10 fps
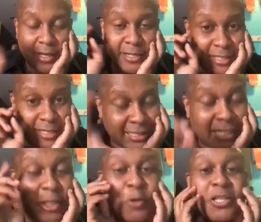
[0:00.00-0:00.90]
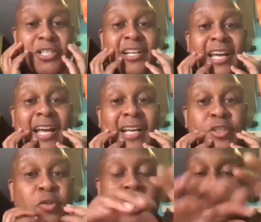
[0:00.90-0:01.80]
Second question I ask,
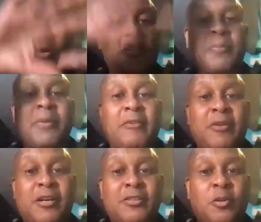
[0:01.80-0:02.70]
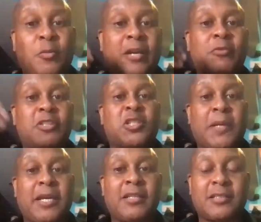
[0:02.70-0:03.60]
no matter what the backgrounds, no matter what the
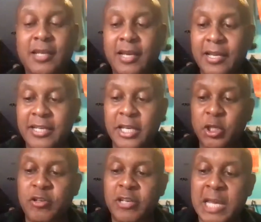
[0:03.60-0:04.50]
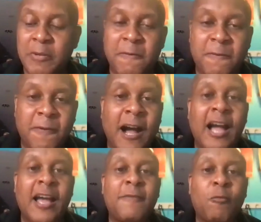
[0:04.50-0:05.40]
space, can you name me
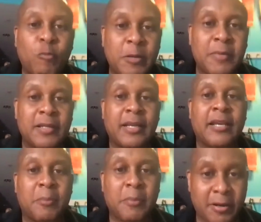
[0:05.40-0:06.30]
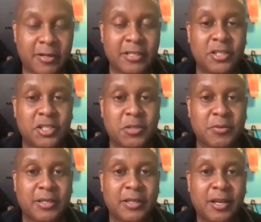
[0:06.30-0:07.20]
5 women in American
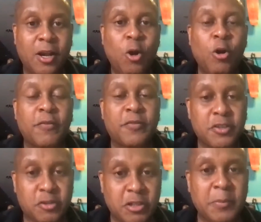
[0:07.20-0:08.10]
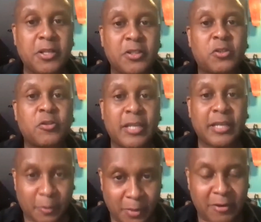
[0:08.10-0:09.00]
history who have contributed to
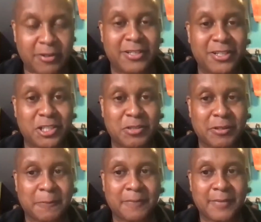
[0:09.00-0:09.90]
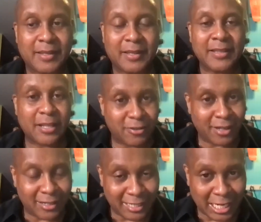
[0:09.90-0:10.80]
American history that are
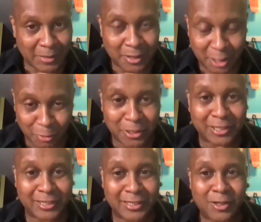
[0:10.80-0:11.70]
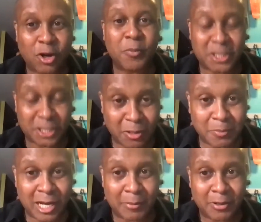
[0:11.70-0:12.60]
not named Hillary Clinton or Michelle
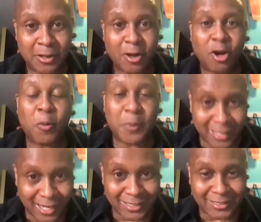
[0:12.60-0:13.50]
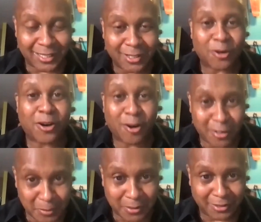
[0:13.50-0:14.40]
Obama or Beyonce or
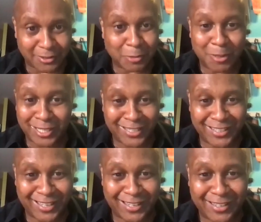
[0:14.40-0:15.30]
Cardi B, someone like that?